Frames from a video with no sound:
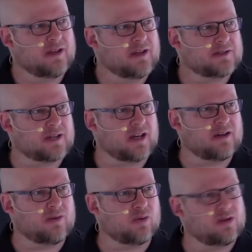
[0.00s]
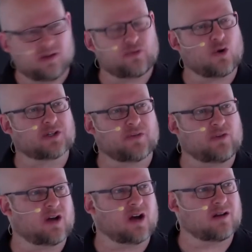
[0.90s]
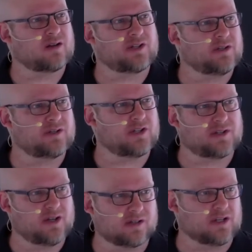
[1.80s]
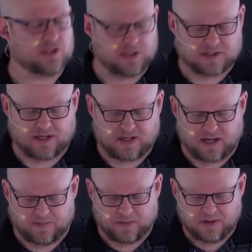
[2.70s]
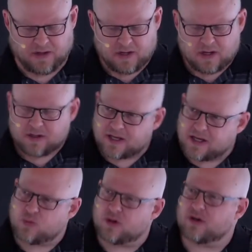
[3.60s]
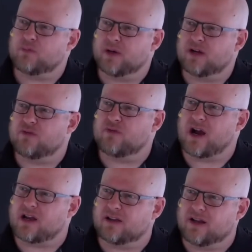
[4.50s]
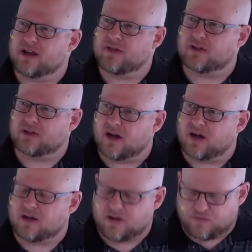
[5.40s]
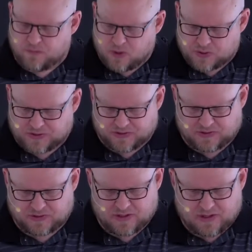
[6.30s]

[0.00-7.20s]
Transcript: said, Well, of course, if you caught her, she's, she's guilty, she's condemned, he would have been violating the law of Moses